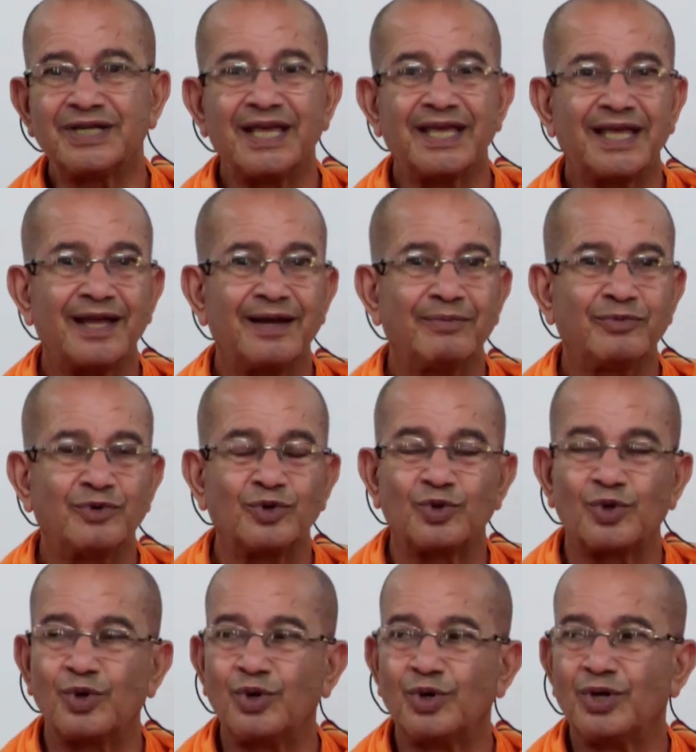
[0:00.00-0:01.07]
I came to
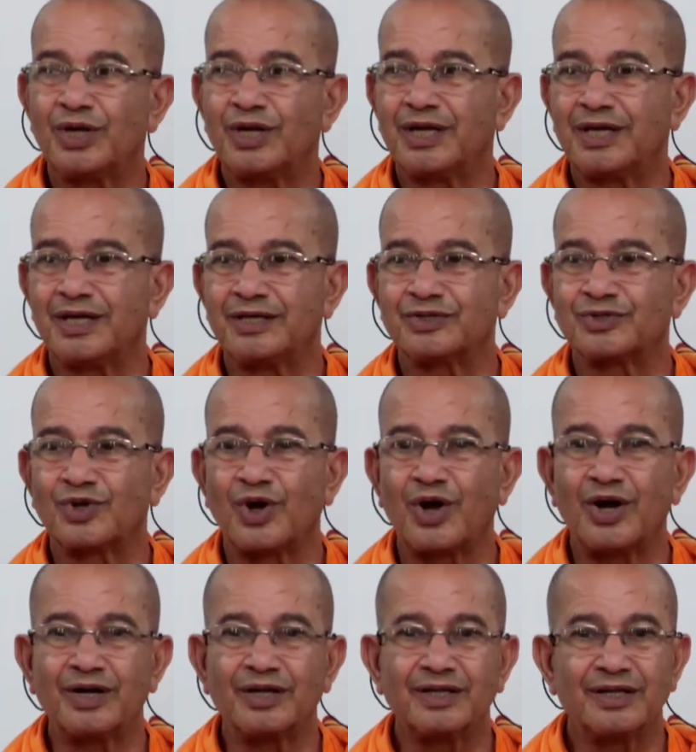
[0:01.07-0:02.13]
know he is
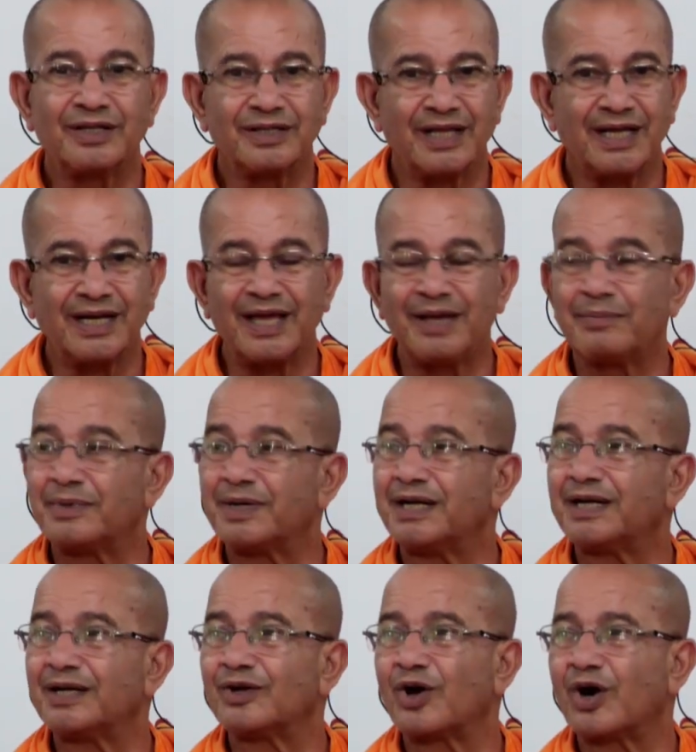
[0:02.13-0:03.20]
God, then I am
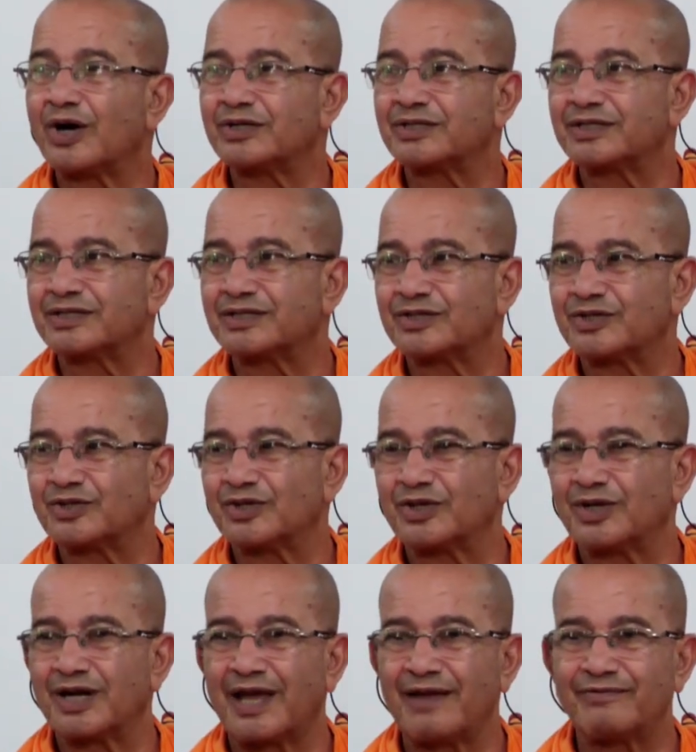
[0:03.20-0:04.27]
reading God's
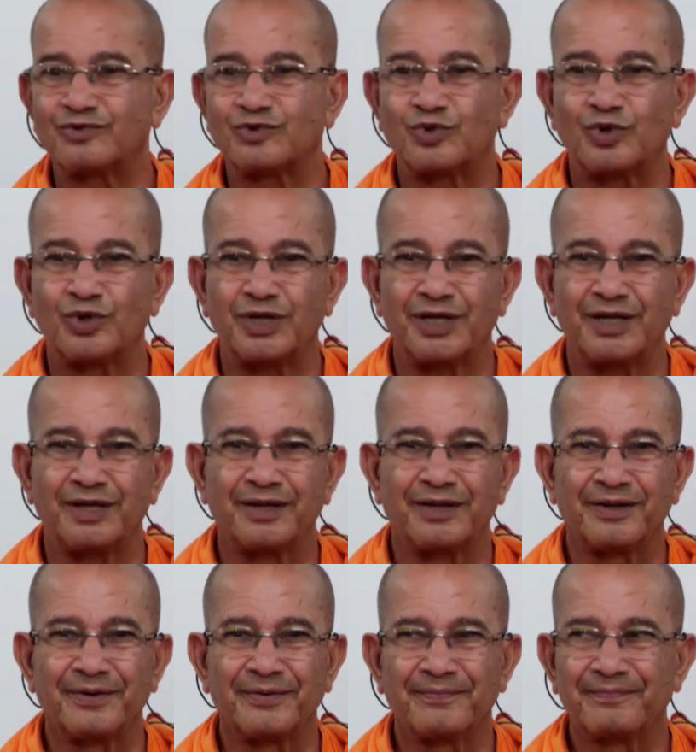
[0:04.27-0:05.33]
life story.
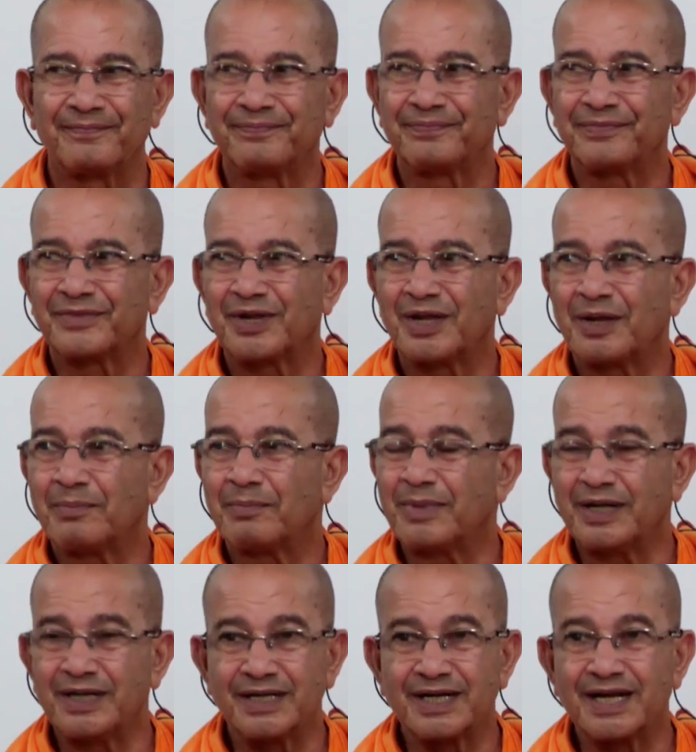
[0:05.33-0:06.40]

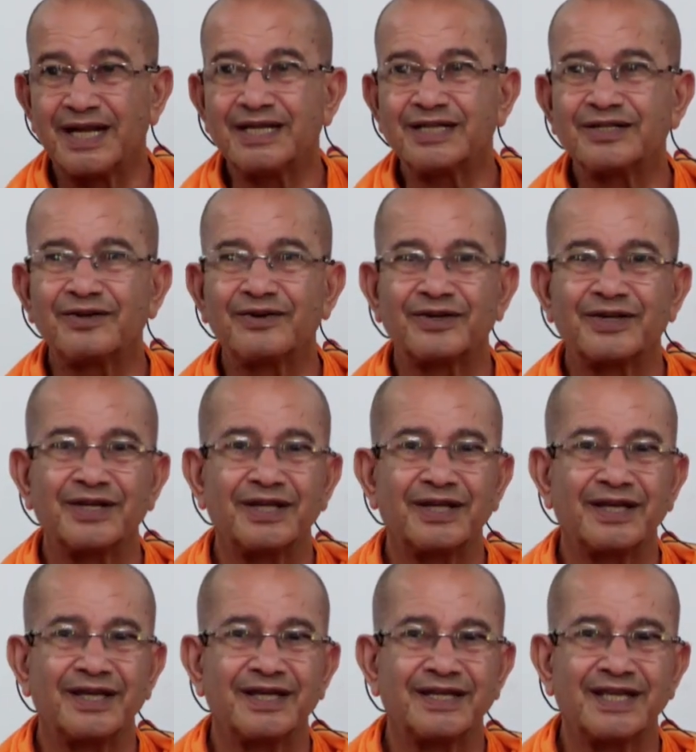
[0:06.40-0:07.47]
But in case
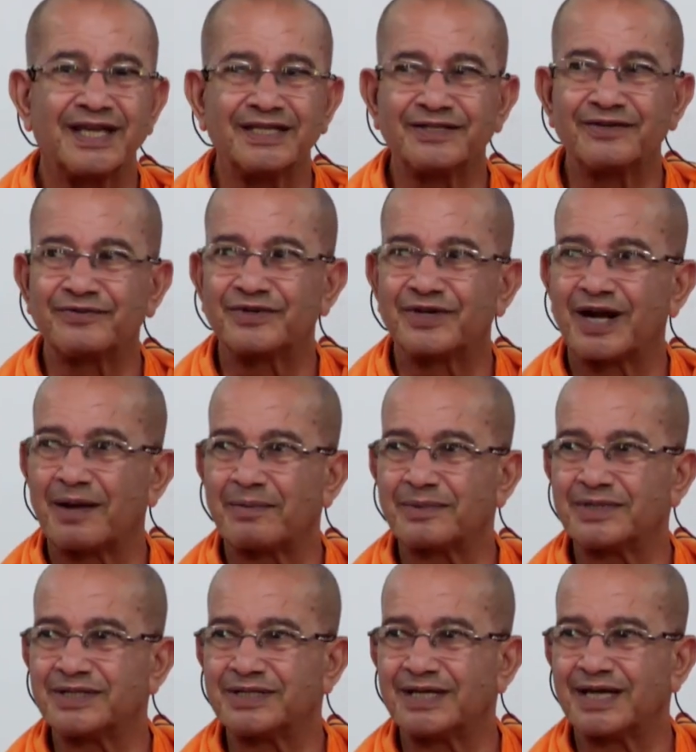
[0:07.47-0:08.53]
of Sri
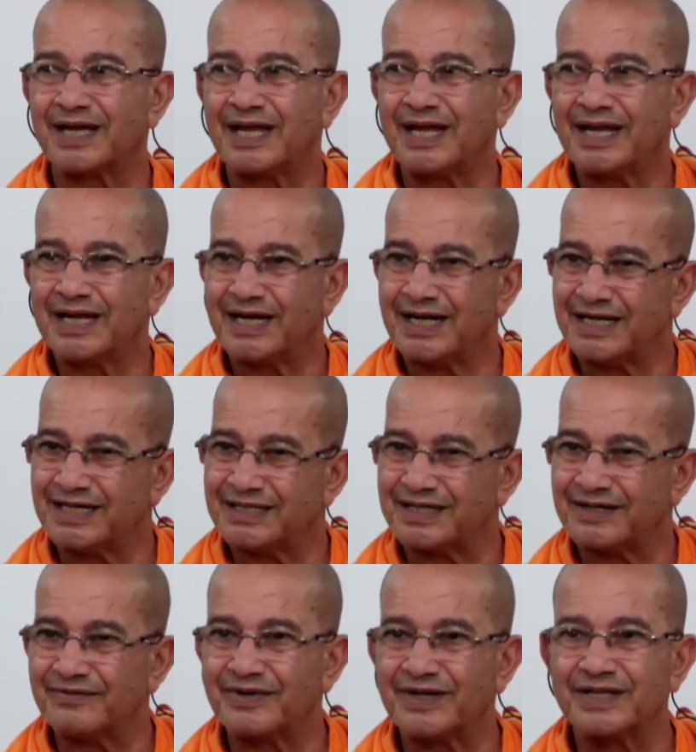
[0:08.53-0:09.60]
Ramakrishna, it is
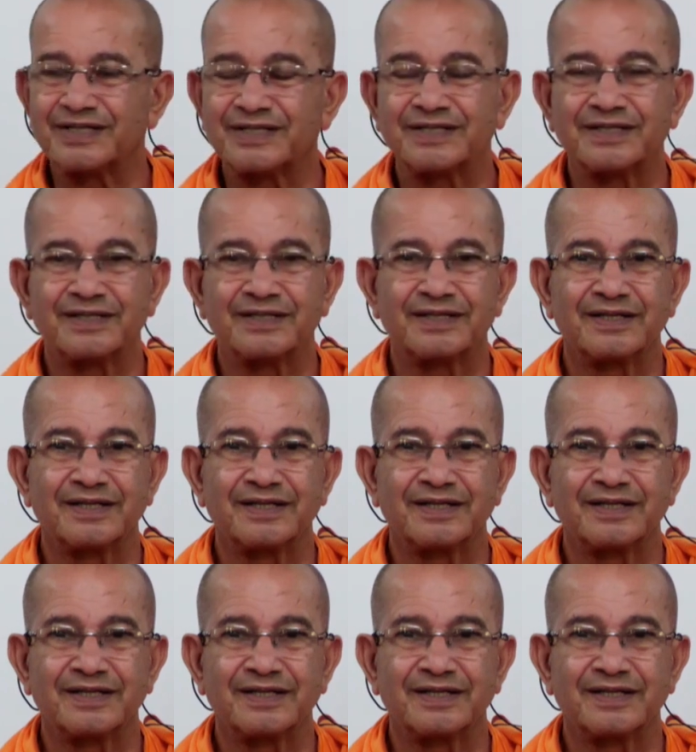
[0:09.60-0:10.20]
reverse.